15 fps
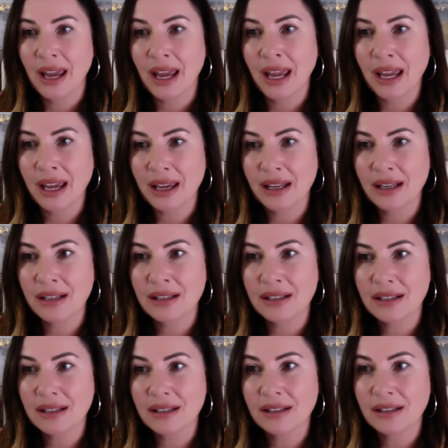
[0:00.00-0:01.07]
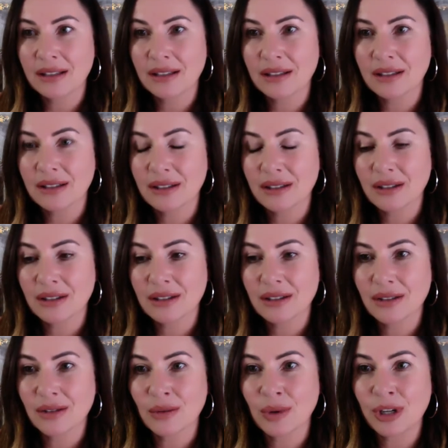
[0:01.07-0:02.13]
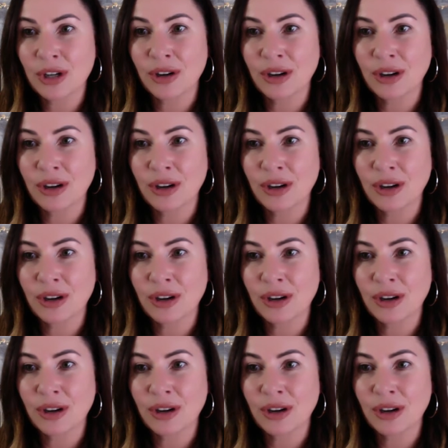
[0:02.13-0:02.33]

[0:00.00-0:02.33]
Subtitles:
And when